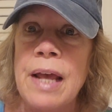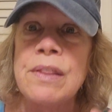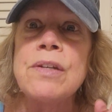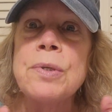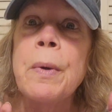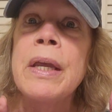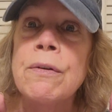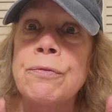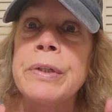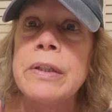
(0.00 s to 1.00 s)
And this way
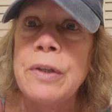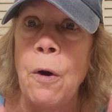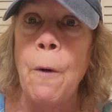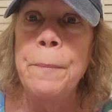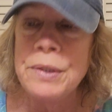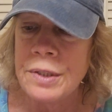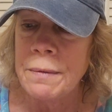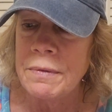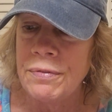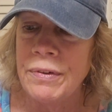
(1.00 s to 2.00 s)
it really opens
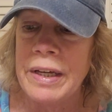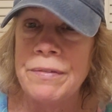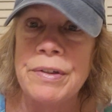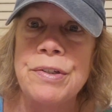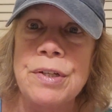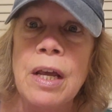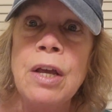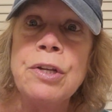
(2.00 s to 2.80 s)
up the flavors.